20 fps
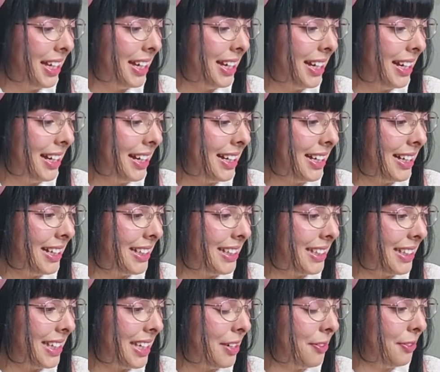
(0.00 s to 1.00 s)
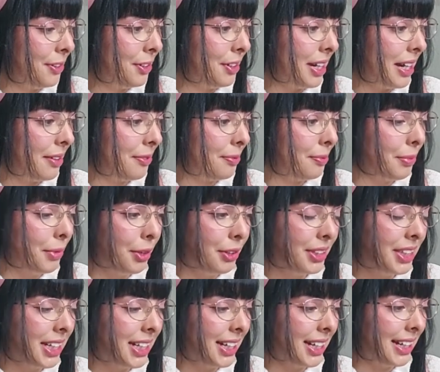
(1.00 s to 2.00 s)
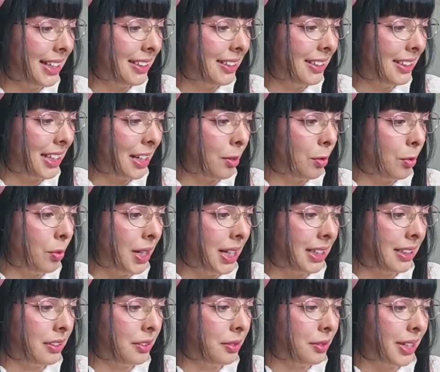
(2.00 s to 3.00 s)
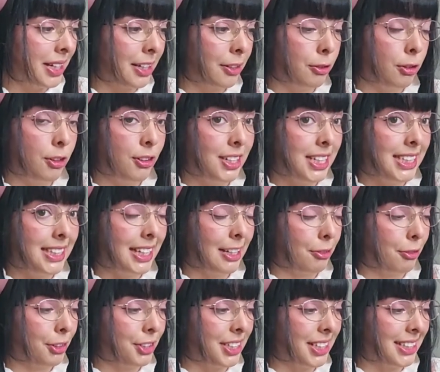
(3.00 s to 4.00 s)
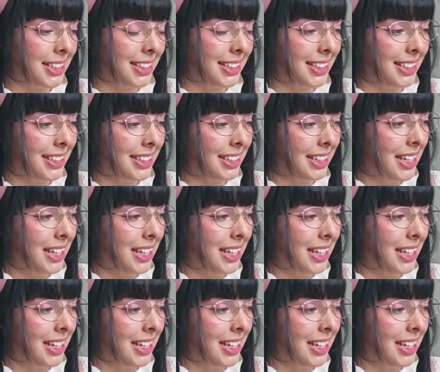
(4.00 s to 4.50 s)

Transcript: And if you have more than 101, you are Lolita royalty.